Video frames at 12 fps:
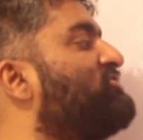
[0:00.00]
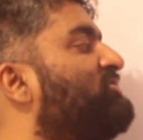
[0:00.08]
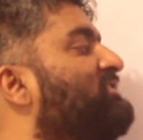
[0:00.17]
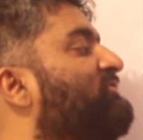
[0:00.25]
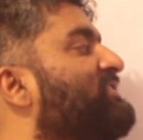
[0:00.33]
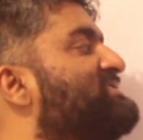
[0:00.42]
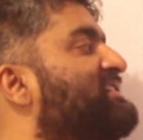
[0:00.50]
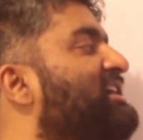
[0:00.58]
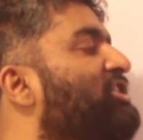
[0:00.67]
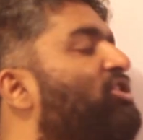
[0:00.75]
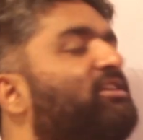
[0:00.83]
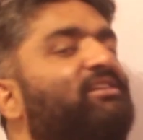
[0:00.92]
of the
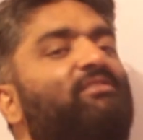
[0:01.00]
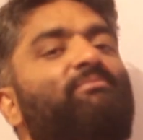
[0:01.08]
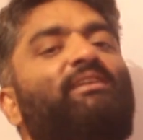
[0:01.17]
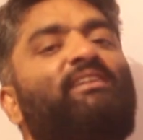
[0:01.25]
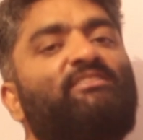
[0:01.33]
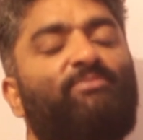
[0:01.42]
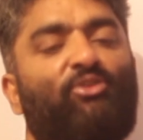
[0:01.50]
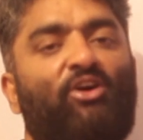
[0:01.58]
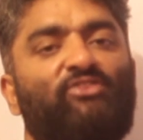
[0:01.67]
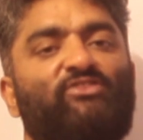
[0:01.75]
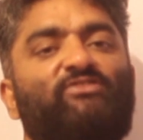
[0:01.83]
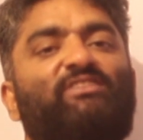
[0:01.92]
physical organ bit, it's
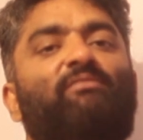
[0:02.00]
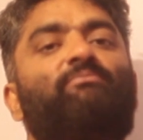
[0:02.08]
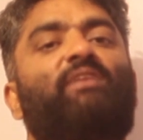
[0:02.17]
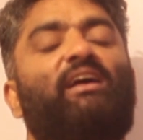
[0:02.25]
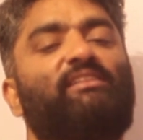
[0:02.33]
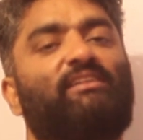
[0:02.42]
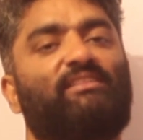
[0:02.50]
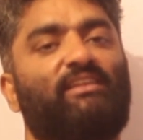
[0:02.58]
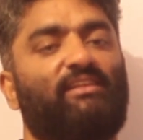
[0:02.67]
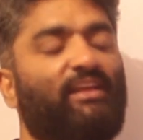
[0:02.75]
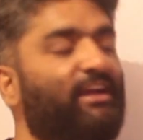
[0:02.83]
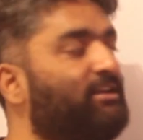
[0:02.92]
because of some other
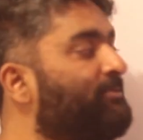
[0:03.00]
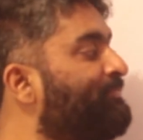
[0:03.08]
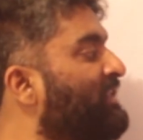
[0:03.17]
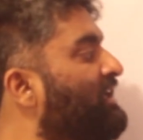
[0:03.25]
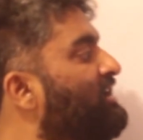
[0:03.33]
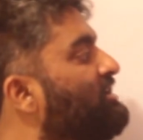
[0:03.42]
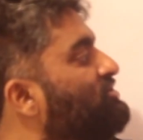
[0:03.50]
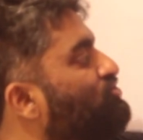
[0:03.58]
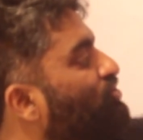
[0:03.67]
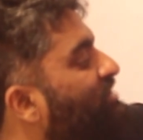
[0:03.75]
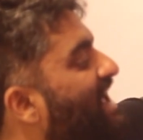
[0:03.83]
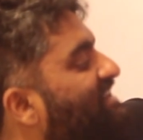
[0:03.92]
thing, right?
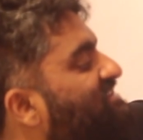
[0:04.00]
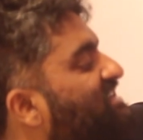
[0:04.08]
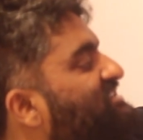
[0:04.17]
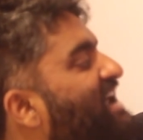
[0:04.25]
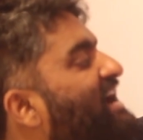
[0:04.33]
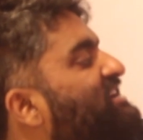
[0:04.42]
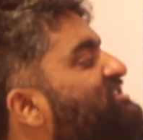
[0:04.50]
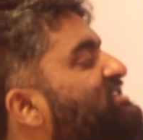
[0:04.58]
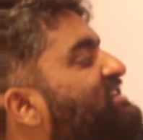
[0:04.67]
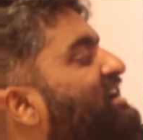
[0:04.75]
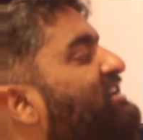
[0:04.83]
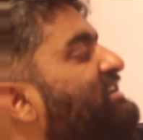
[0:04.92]
So that's the strategy
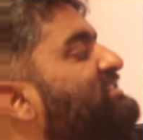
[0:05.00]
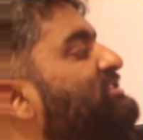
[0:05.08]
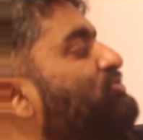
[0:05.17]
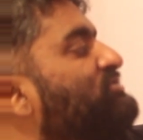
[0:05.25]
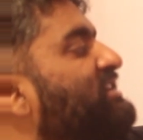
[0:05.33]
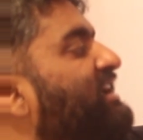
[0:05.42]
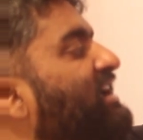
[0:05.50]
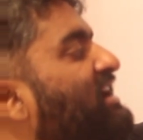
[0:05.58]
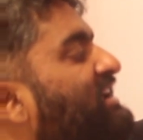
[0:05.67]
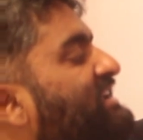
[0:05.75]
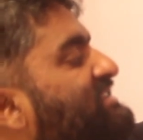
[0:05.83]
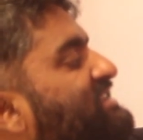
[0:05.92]
that he's using here. He's